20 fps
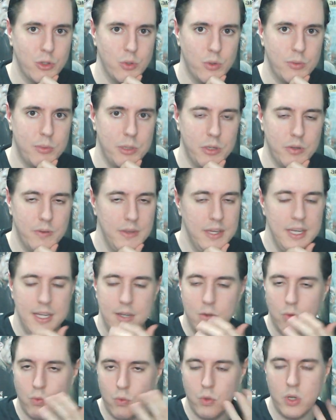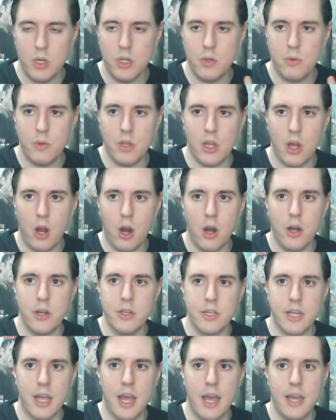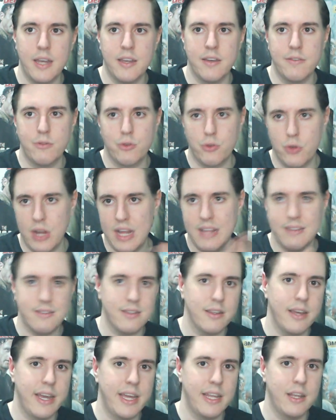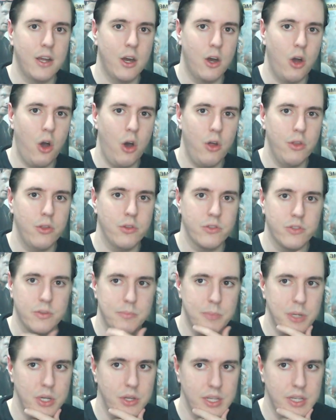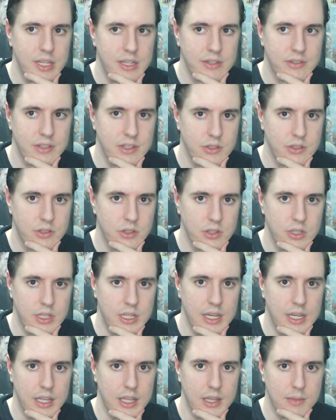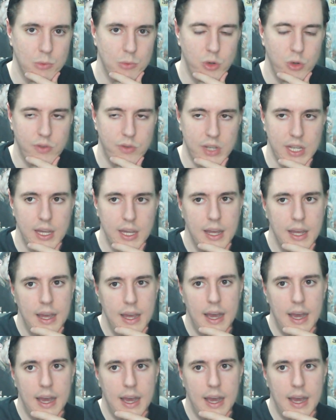who would be really, really hard to kind of translate all those abilities into the movie.